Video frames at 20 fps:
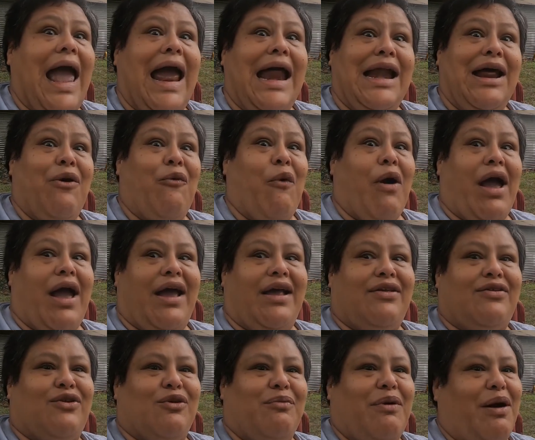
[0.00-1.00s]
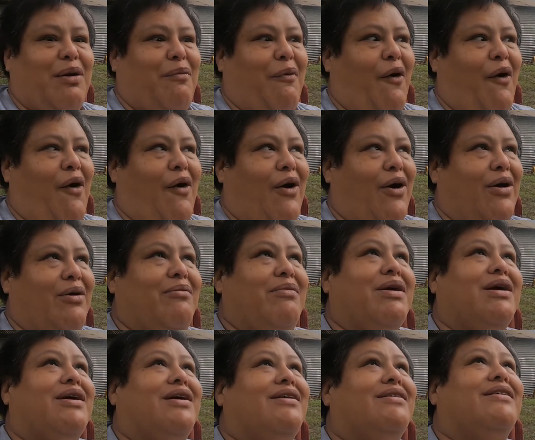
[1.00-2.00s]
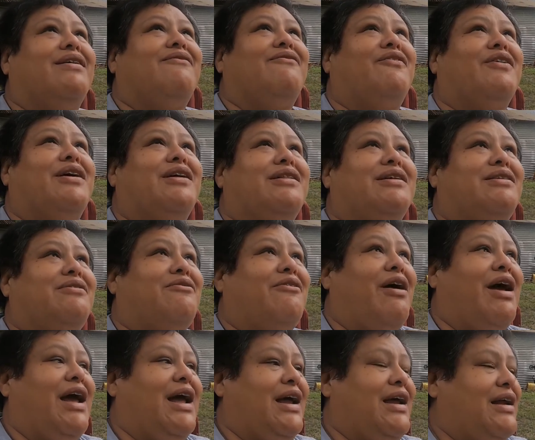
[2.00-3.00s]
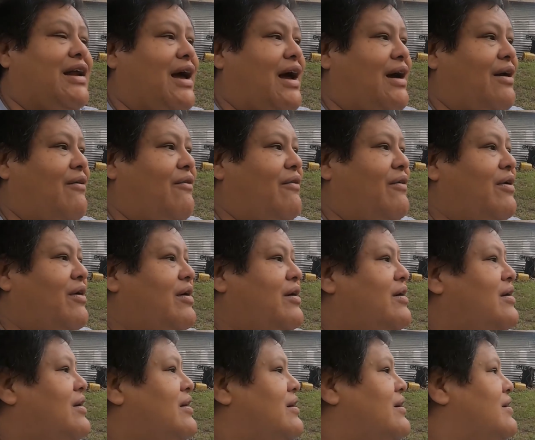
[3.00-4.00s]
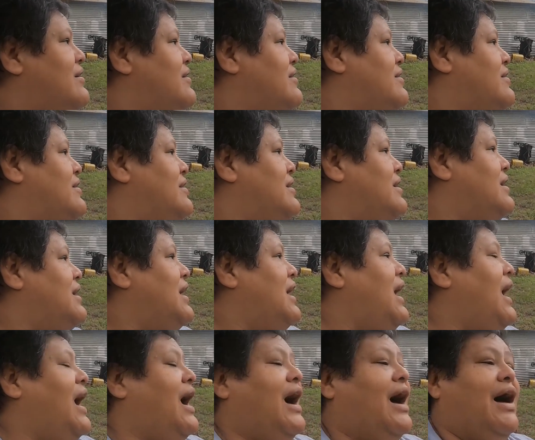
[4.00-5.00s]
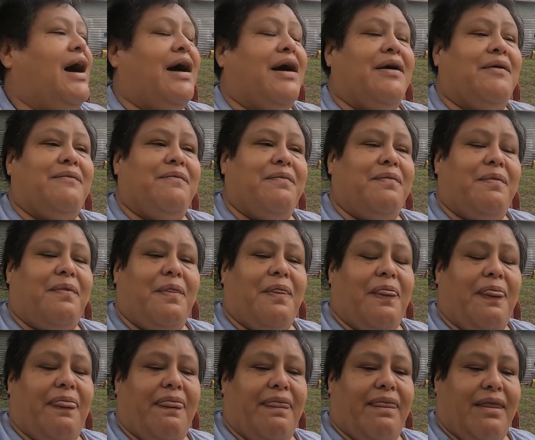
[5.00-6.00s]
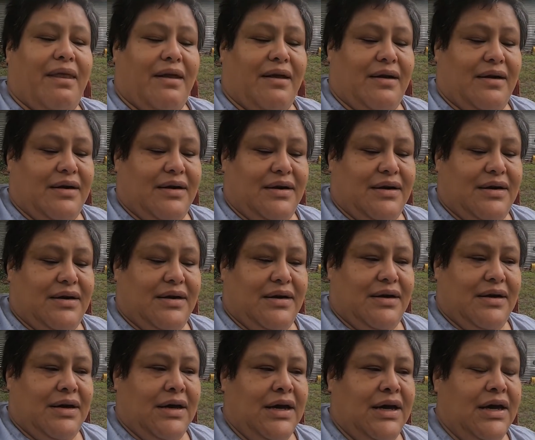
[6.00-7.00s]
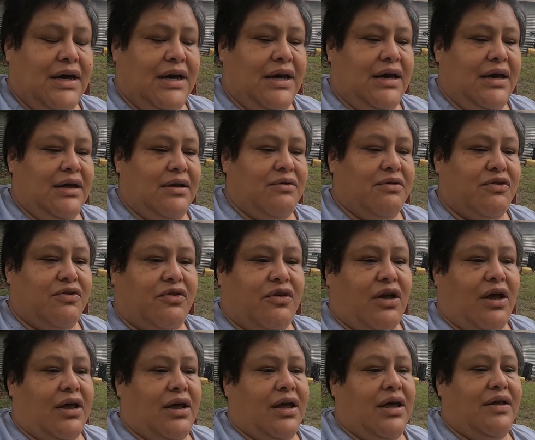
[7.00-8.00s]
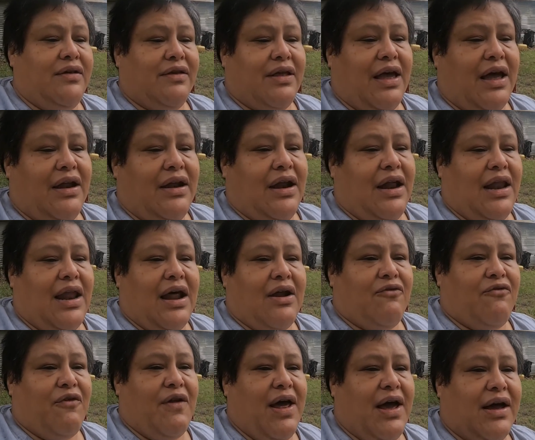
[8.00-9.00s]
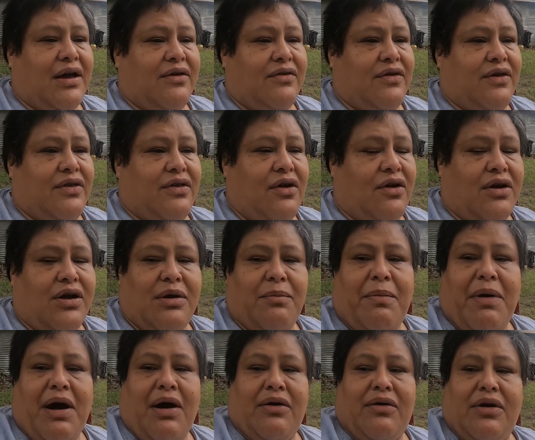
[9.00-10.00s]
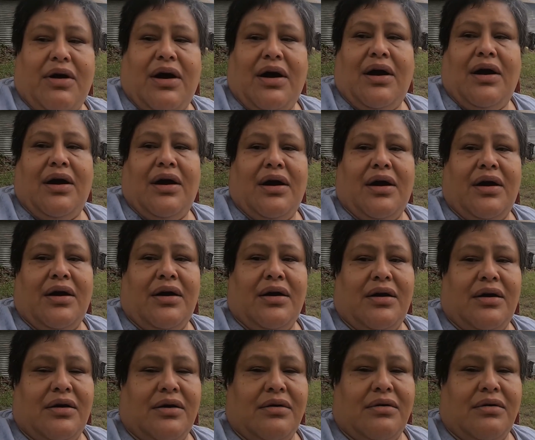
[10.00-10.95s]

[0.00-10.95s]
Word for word: Anyways, to my point, because I'm feeling rain now. Imagination. Um, he was he's getting a lot of flack because he's talking about uh,